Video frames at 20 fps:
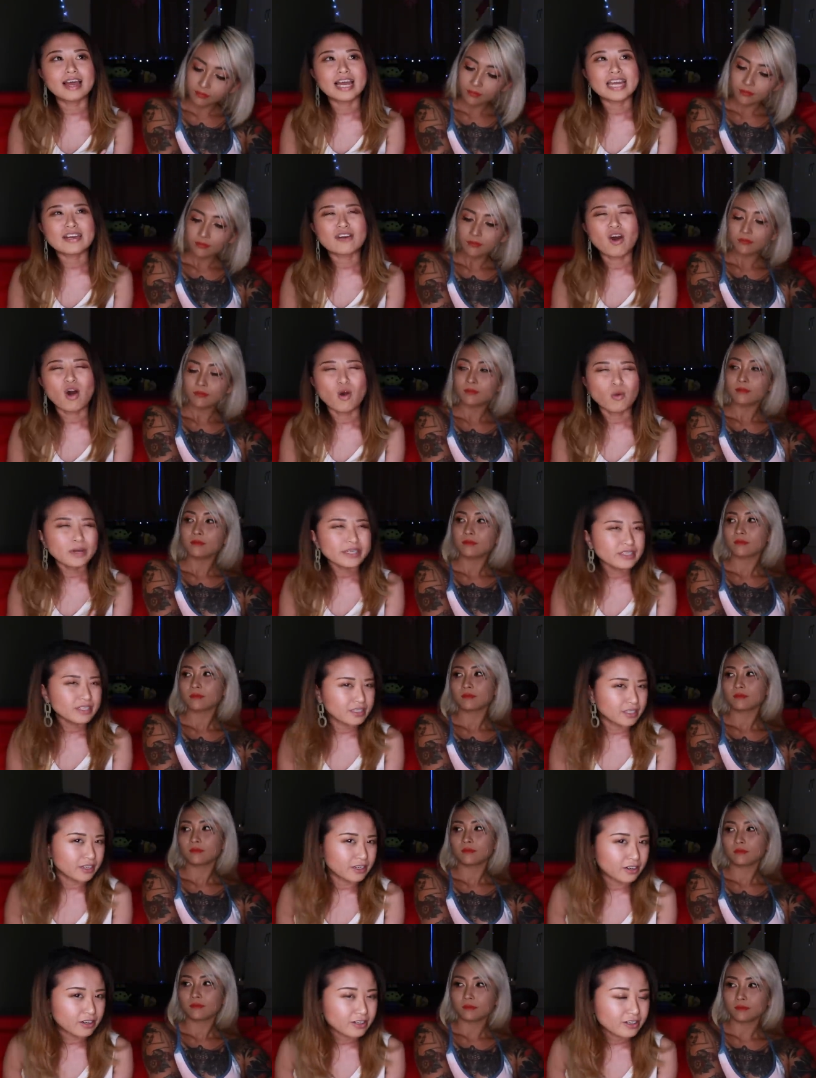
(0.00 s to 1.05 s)
Speaker 1: I always
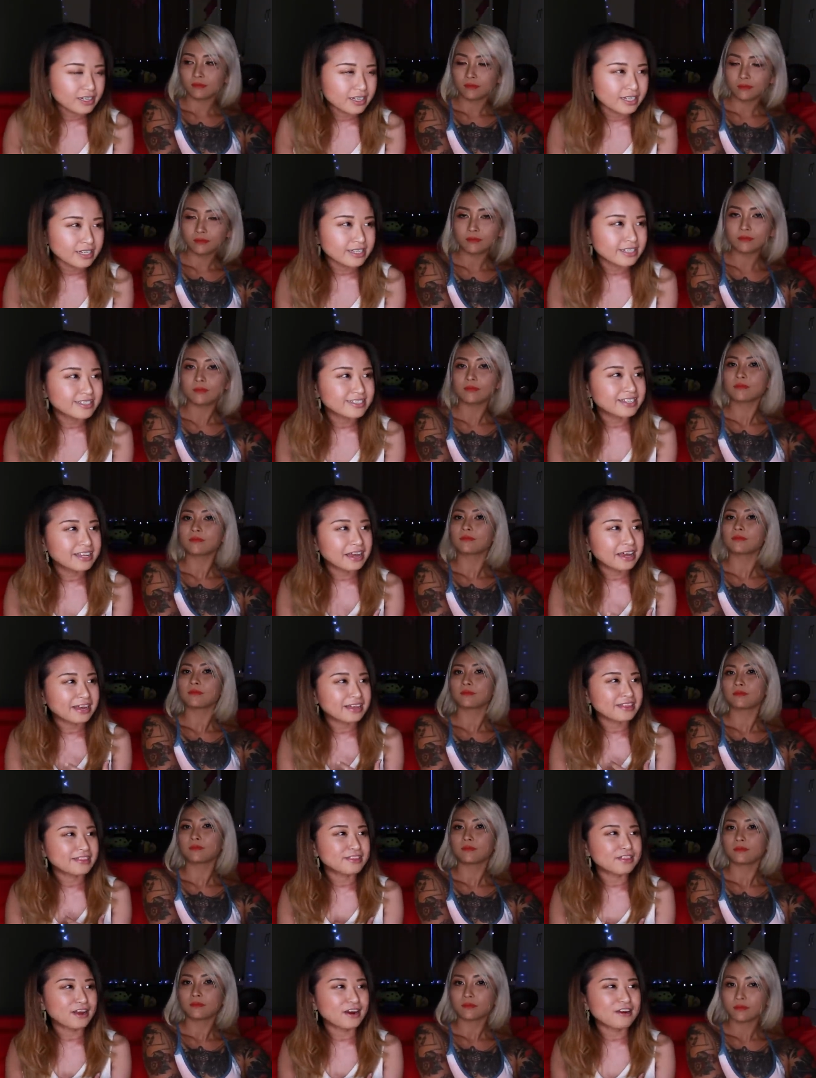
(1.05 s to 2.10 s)
hear is
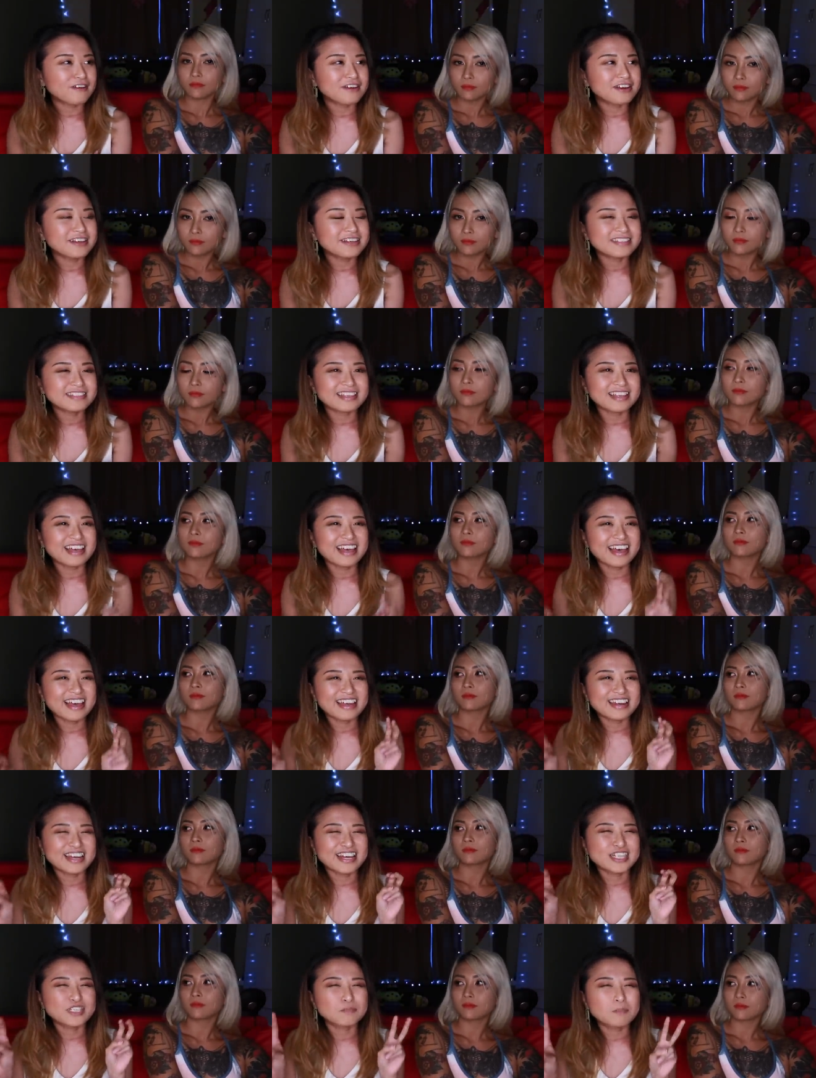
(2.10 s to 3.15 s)
that there is
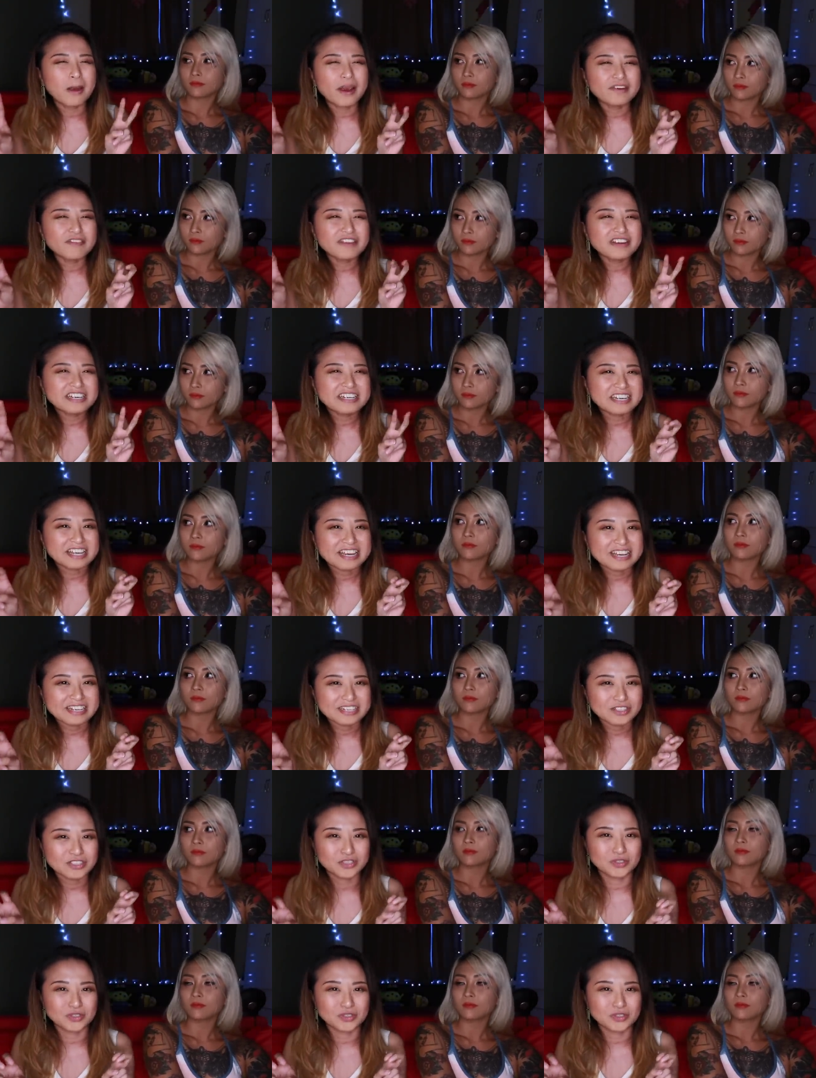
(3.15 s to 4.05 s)
an expiry date